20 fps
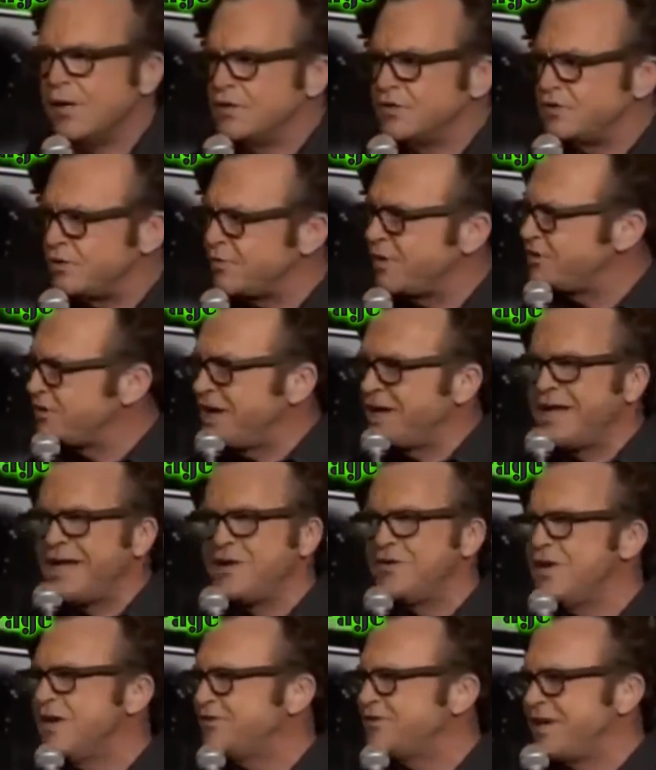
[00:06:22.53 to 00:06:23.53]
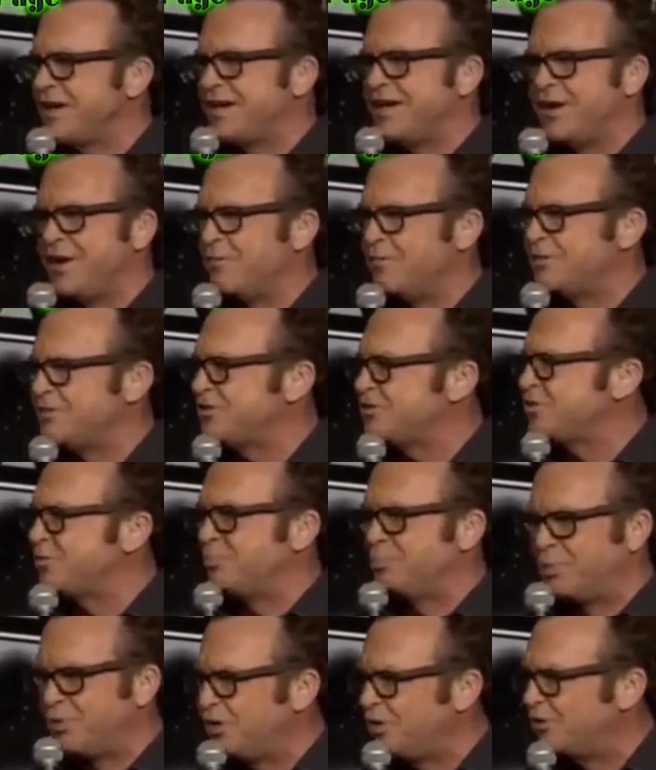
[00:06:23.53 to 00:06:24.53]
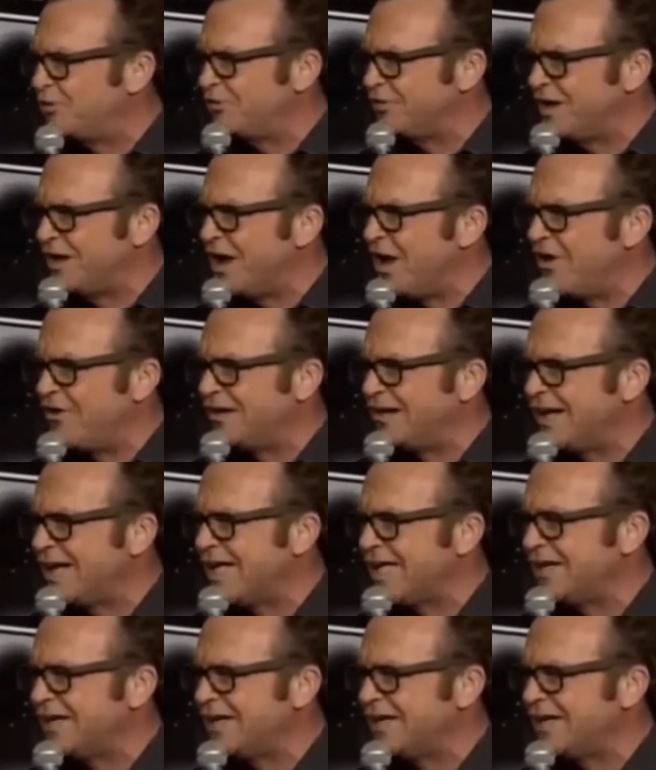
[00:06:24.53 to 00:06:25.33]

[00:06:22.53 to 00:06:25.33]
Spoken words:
Sometimes you got to get your nutsack cut open just to prove, you know?